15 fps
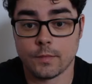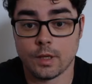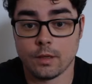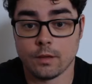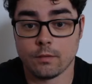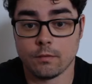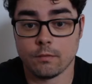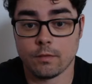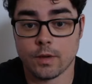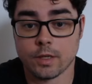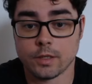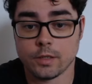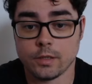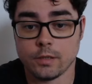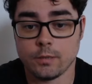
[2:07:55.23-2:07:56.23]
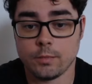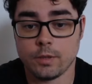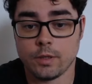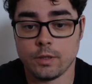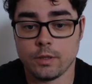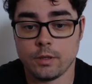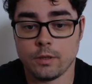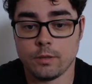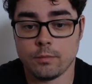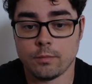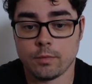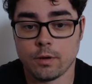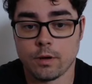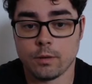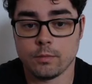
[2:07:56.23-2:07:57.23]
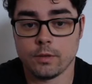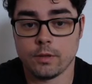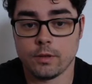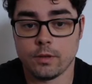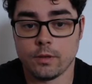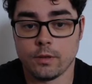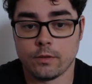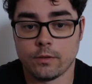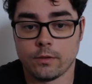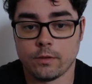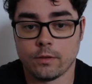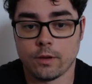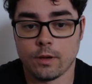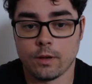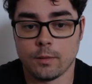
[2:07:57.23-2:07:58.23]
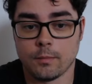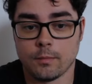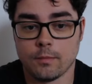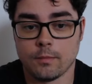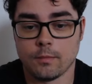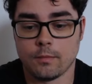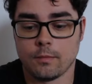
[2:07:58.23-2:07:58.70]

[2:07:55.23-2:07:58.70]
And the rest should be probably the same.